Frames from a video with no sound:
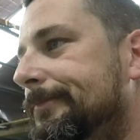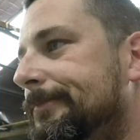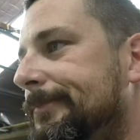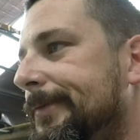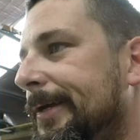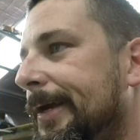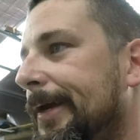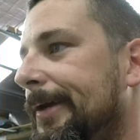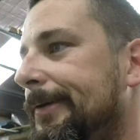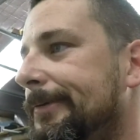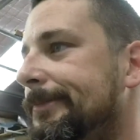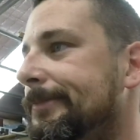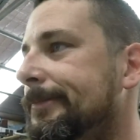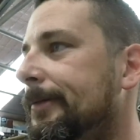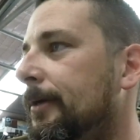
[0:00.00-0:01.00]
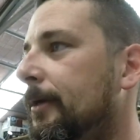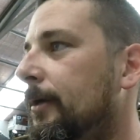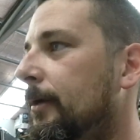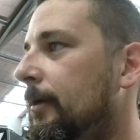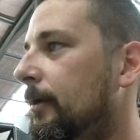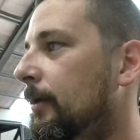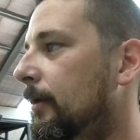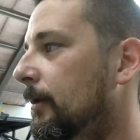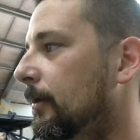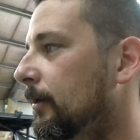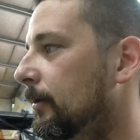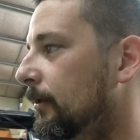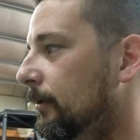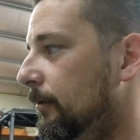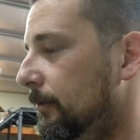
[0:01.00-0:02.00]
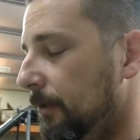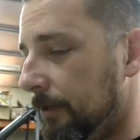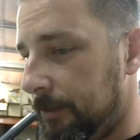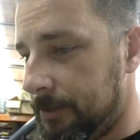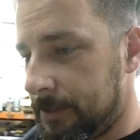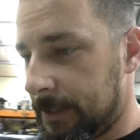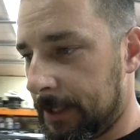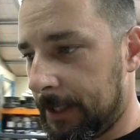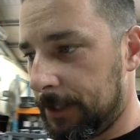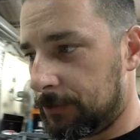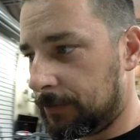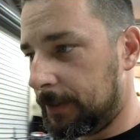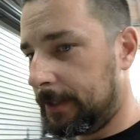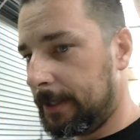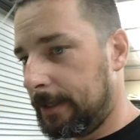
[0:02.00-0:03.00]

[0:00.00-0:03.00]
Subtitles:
yeah, loads of heat shrinking